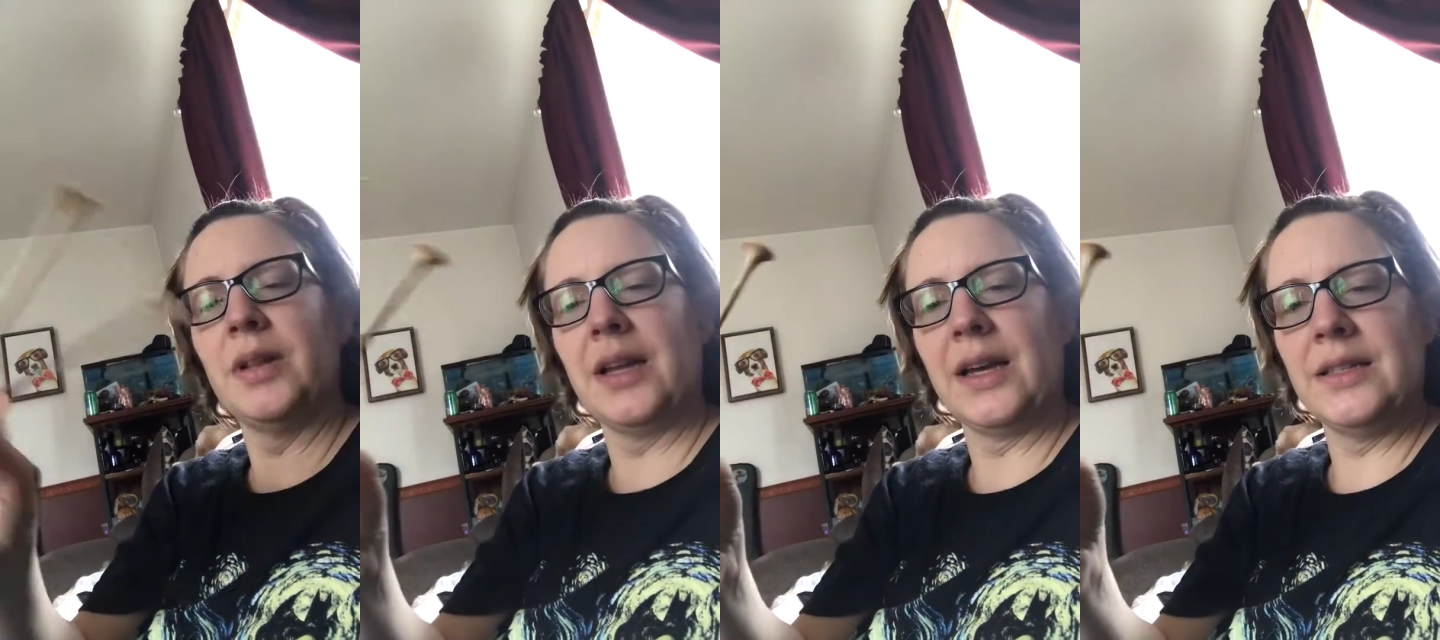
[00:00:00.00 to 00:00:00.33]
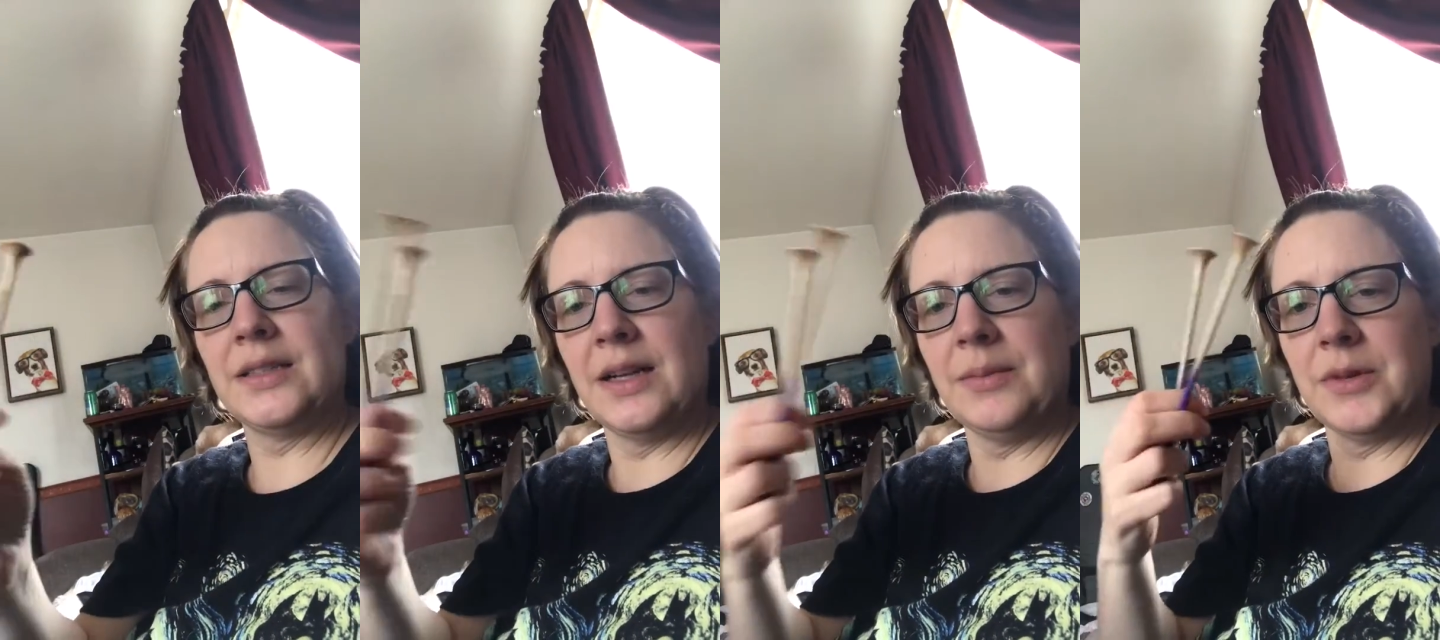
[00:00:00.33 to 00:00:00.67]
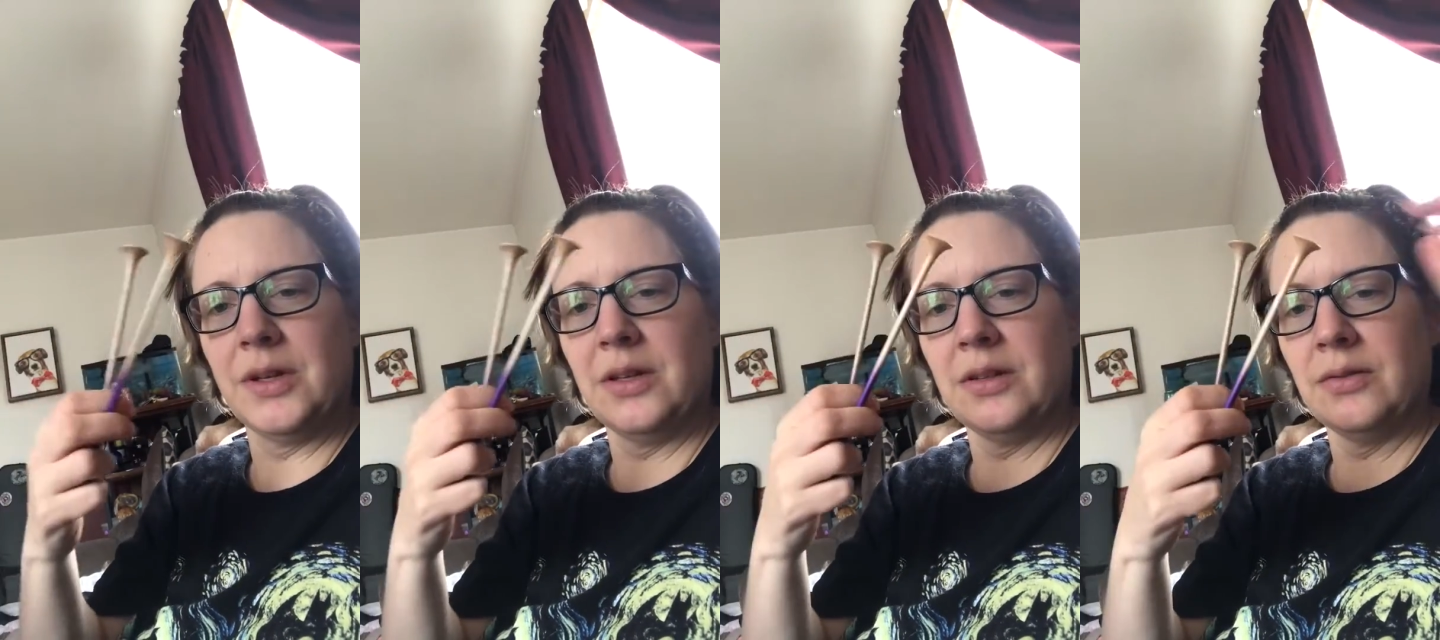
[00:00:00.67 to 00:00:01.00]
like I said, I'm
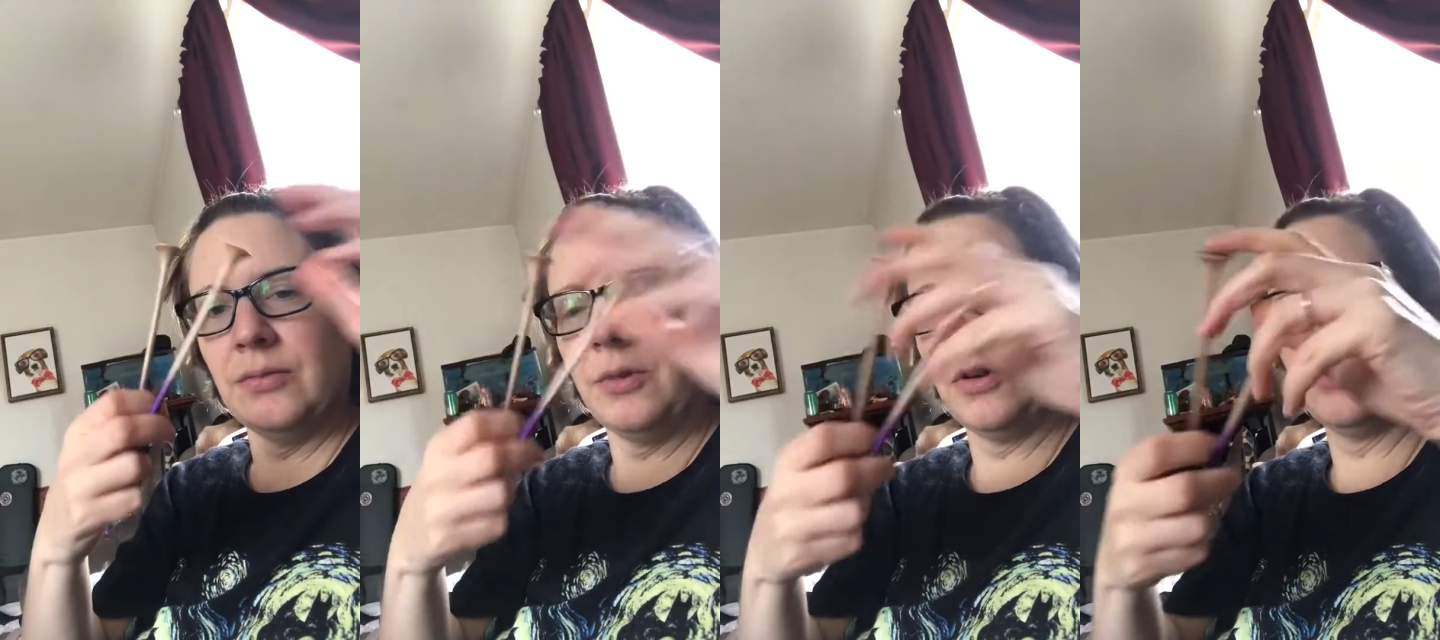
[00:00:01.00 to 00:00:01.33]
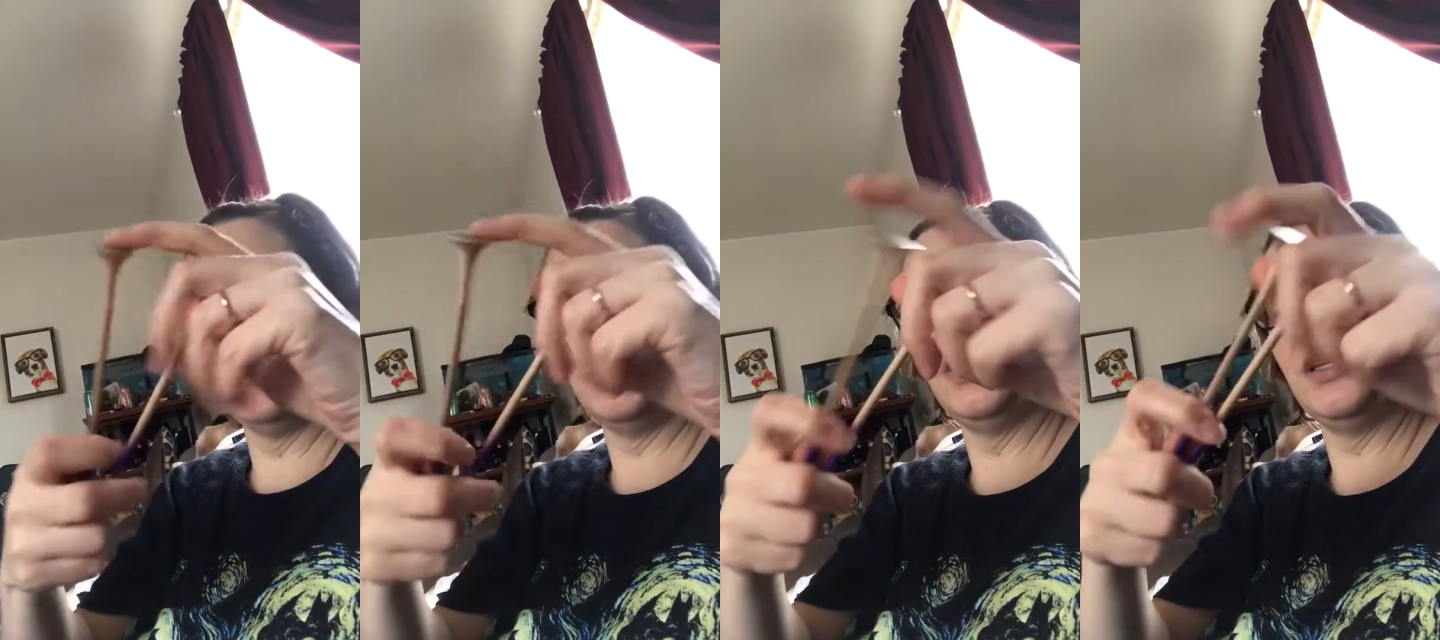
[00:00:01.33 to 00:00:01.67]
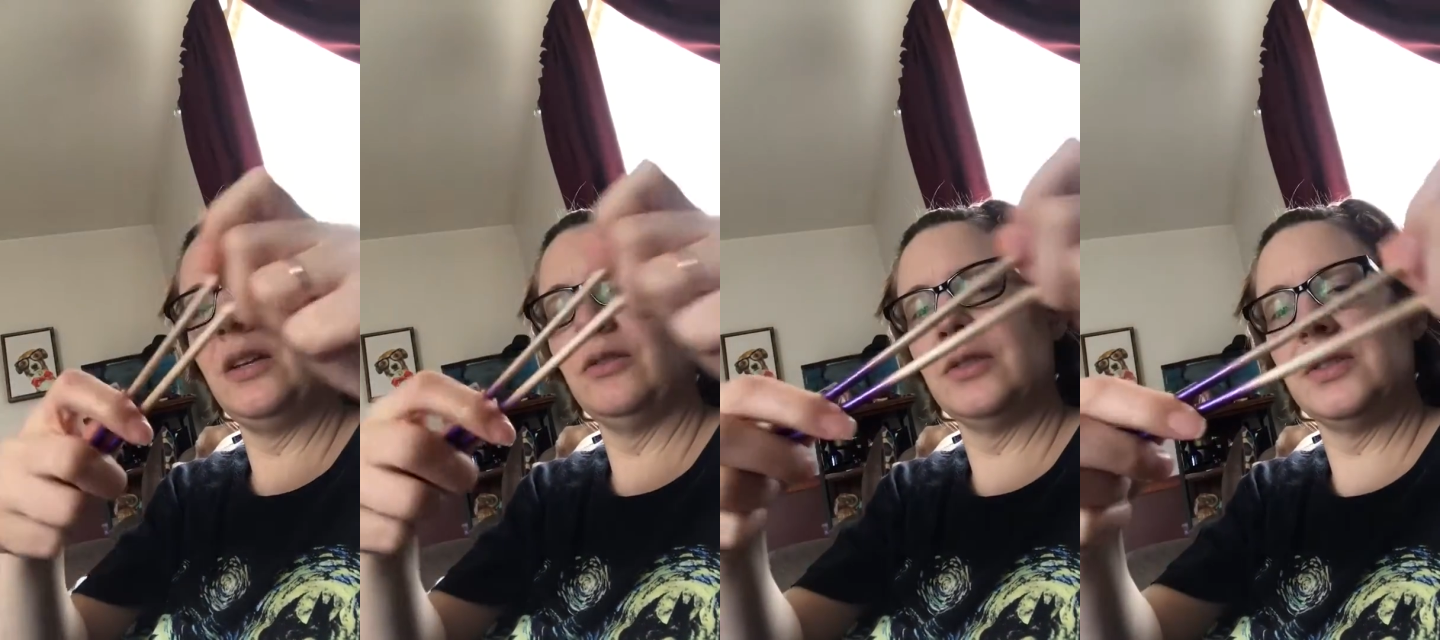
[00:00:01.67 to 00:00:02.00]
going to work with the
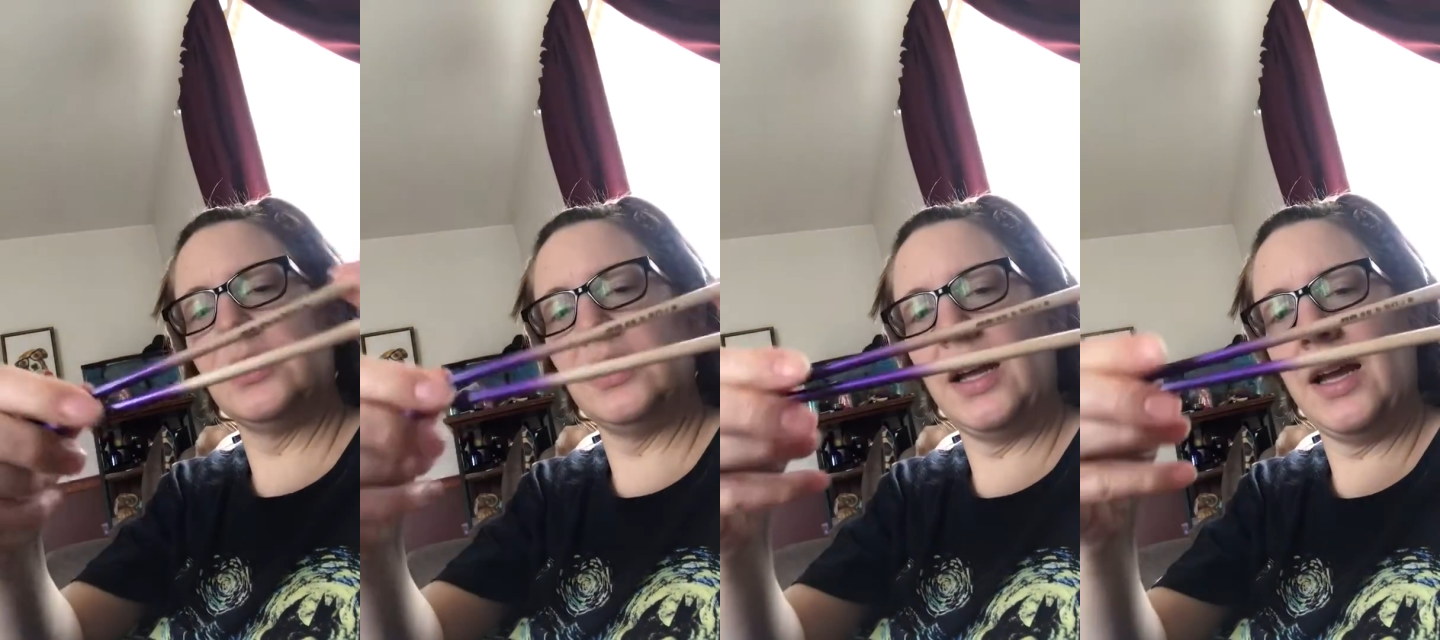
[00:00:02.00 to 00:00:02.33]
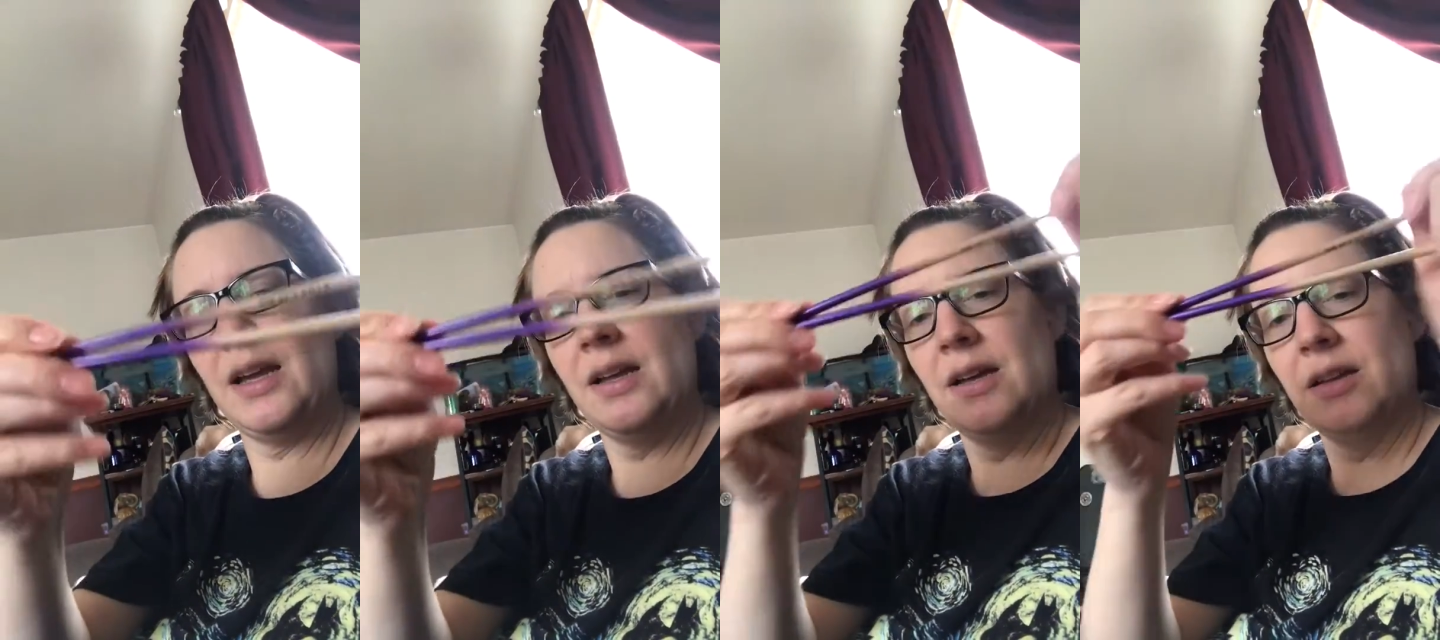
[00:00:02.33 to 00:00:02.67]
needles today.